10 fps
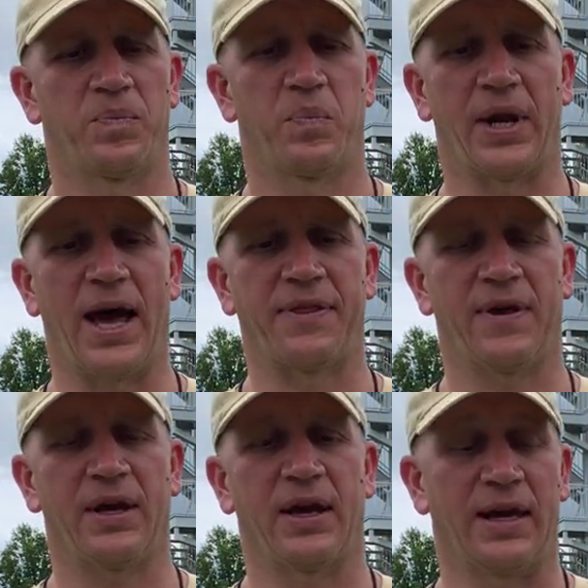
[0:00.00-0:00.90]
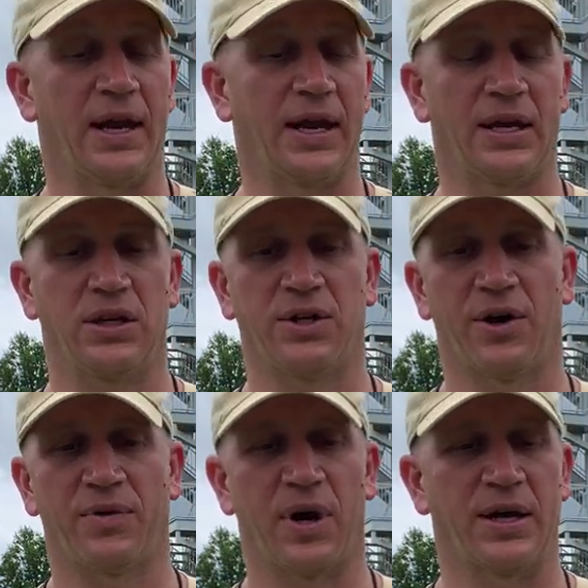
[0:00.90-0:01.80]
But I think, again,
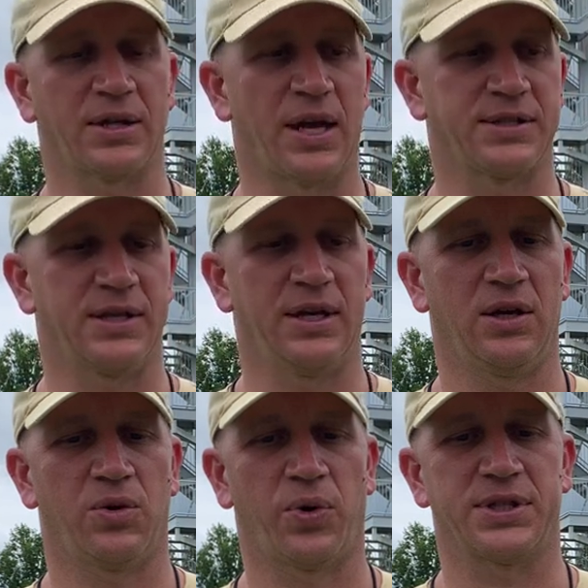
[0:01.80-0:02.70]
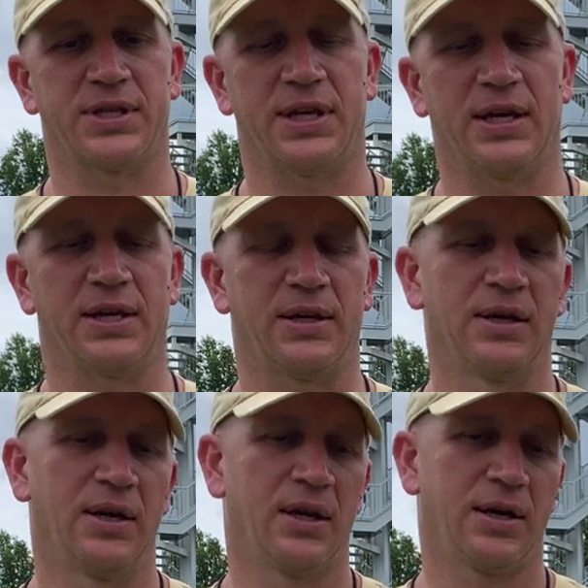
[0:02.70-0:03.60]
I see Quincy, and
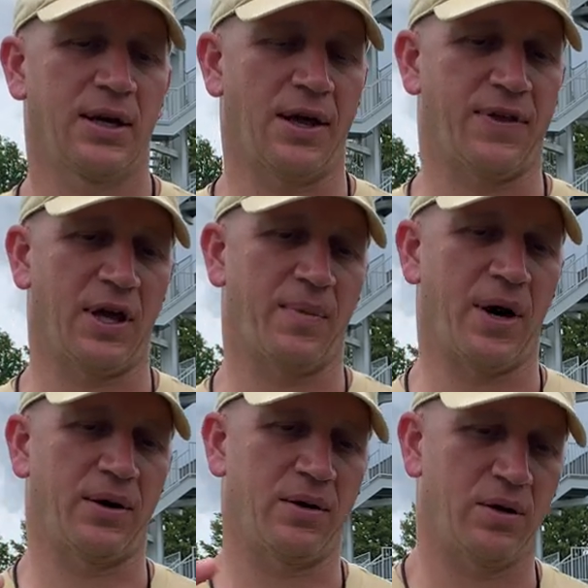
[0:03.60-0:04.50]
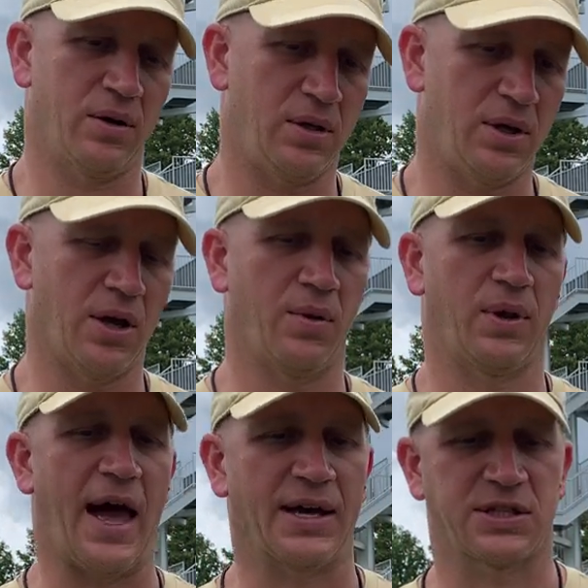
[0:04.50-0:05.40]
I think about, you know,
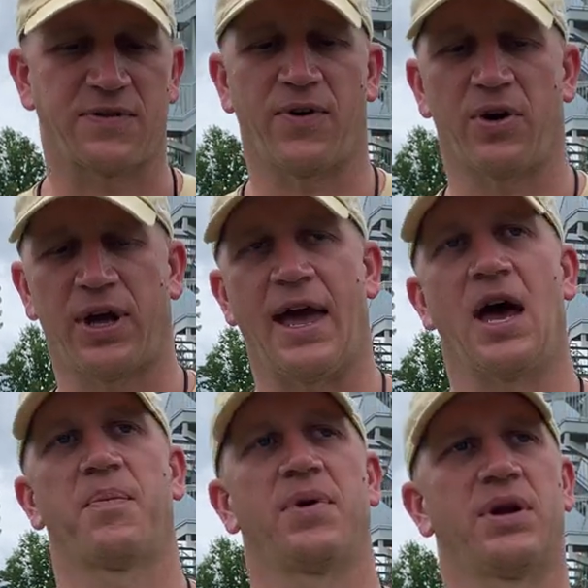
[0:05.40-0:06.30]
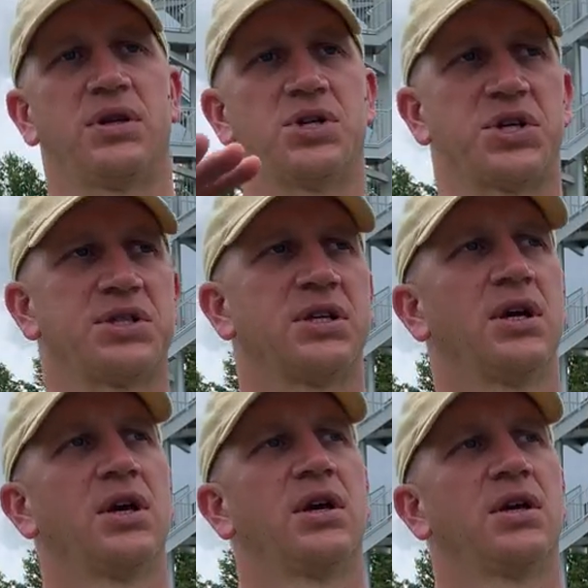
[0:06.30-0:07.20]
last fall camp and just,
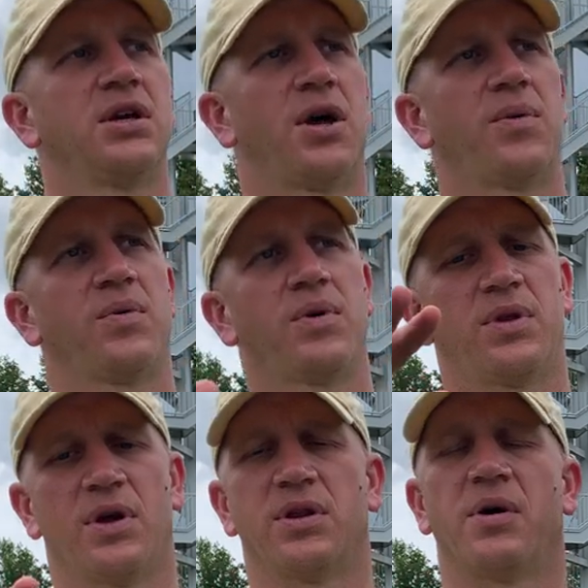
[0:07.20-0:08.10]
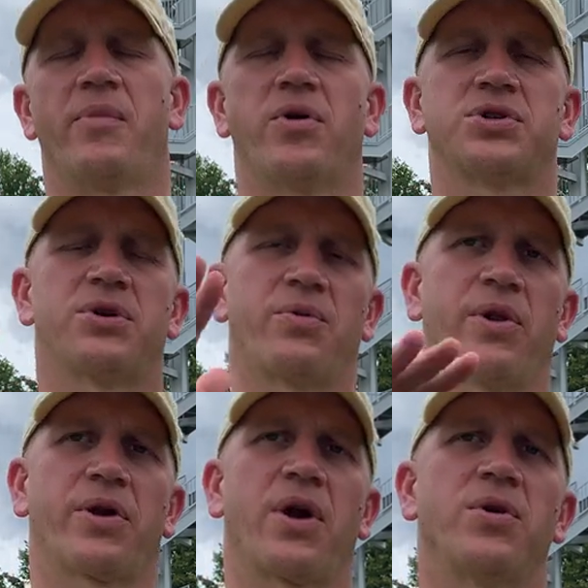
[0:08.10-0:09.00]
you know, the emotional
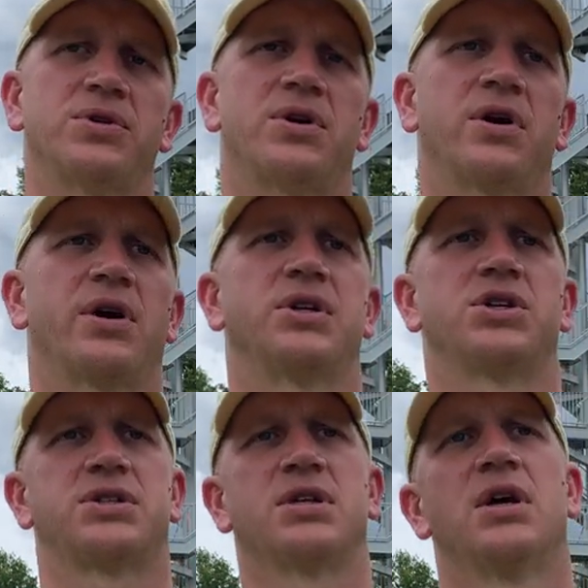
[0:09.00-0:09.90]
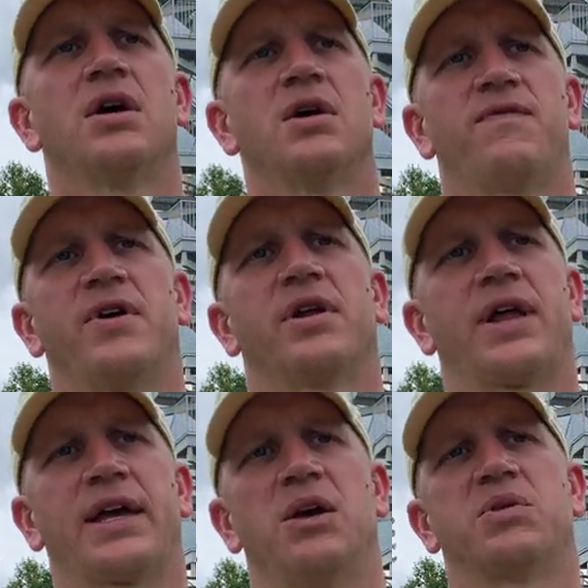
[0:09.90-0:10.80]
roller coaster and just feeling
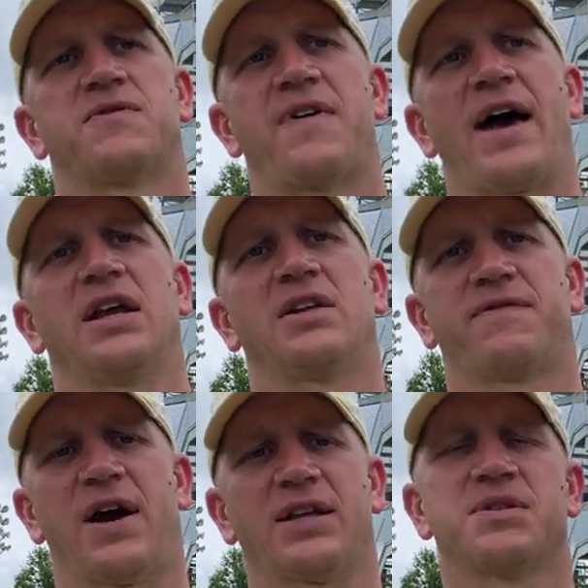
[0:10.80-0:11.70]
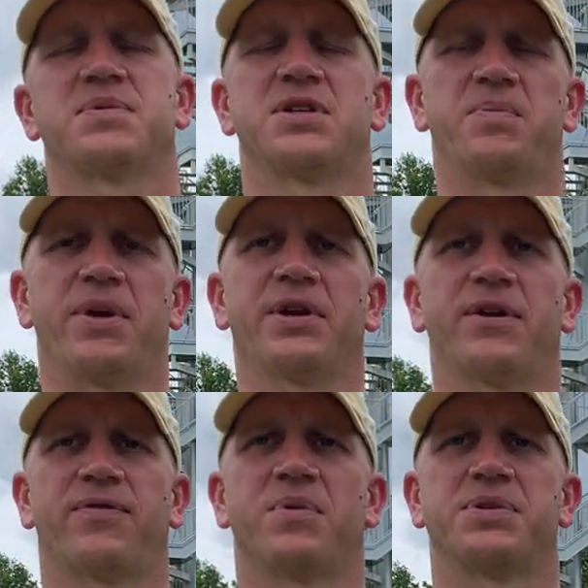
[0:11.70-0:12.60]
like he was fighting to find some
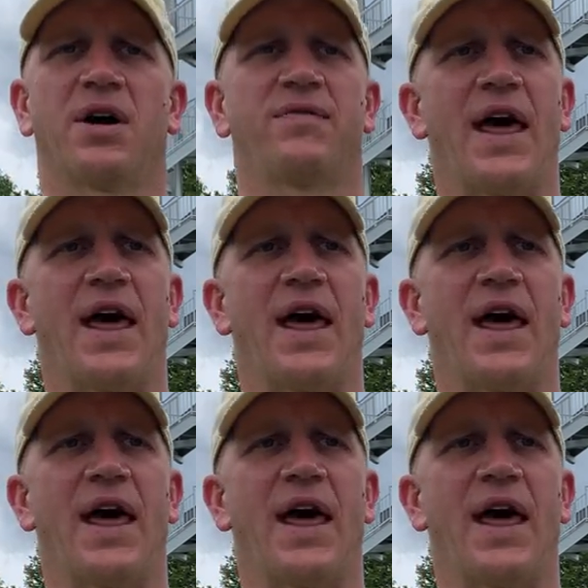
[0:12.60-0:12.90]
stability for himself.